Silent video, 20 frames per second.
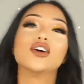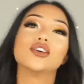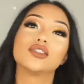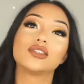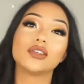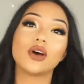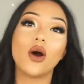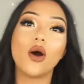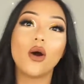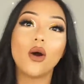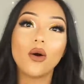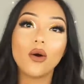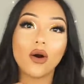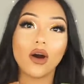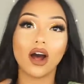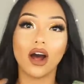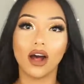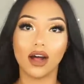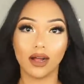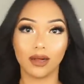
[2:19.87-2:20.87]
So
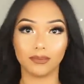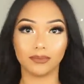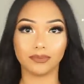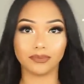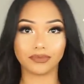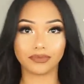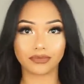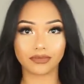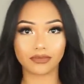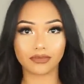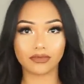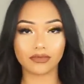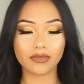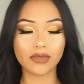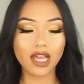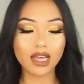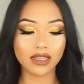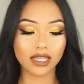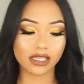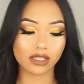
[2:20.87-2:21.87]
um,
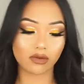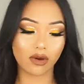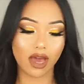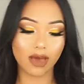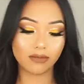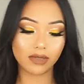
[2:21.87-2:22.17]
that's why